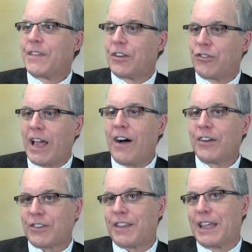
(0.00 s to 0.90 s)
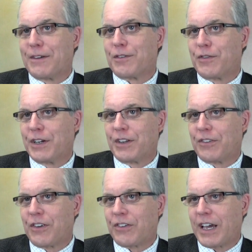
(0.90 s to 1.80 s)
The challenge, I think, for Field
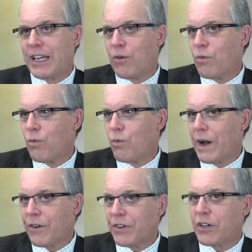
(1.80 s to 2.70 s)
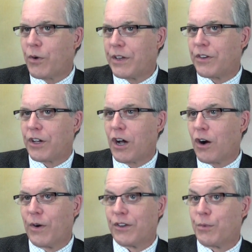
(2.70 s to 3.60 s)
is deciding where is it going to
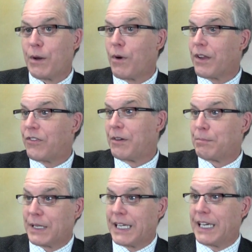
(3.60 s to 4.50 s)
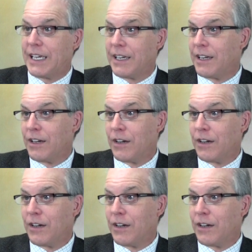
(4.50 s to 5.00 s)
go, and do we want to simply